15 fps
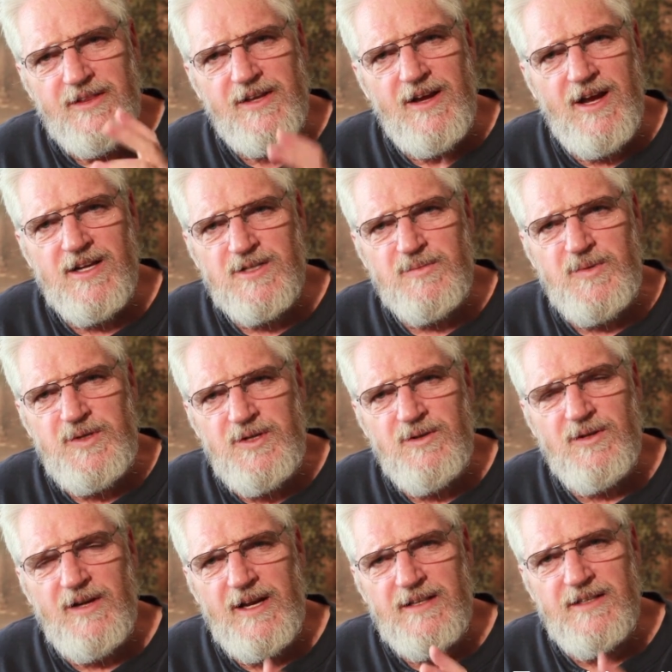the
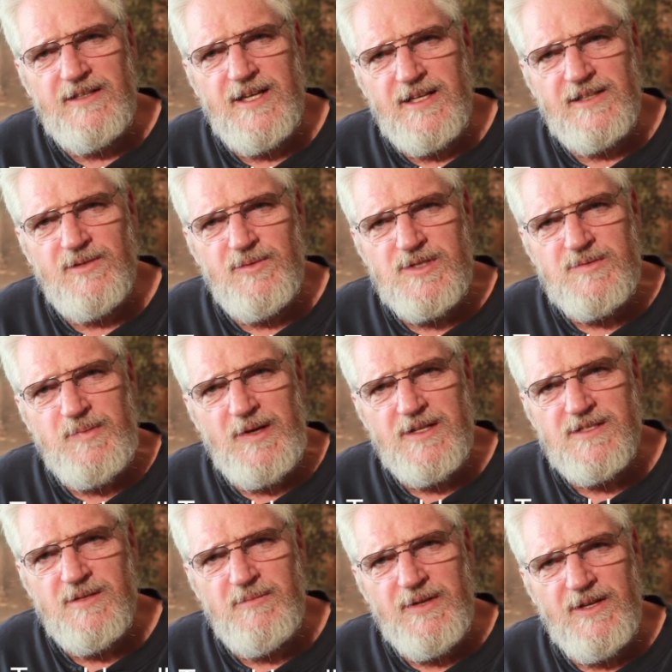entrepreneur had to take the
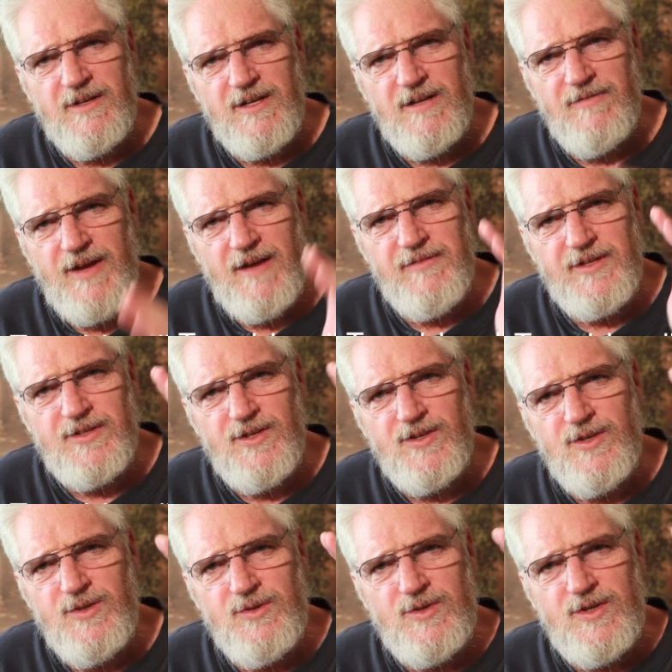responsibility of having the
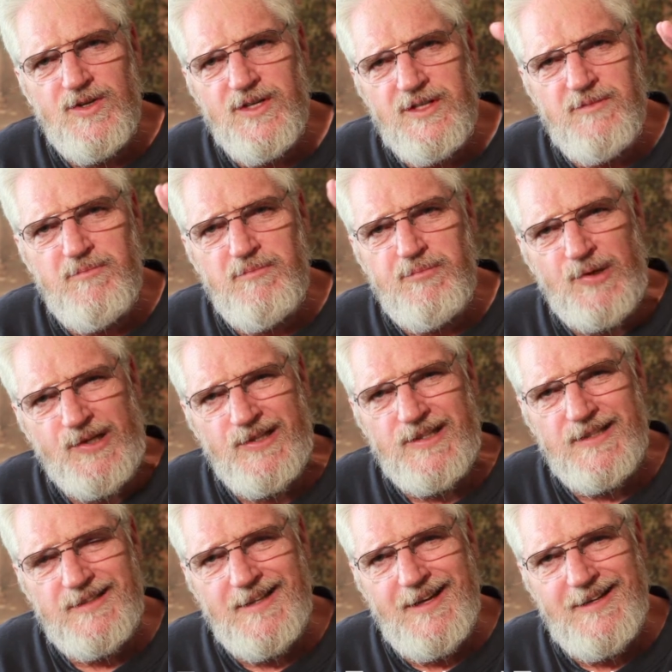new, good,
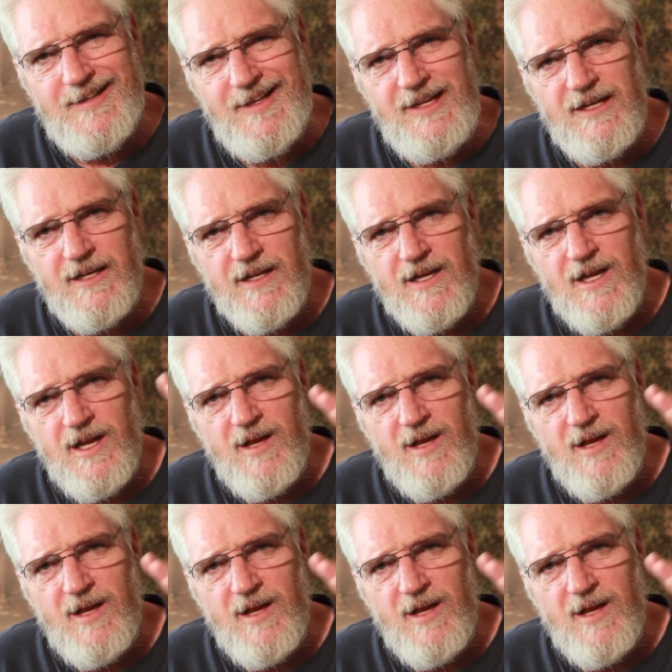brilliant idea,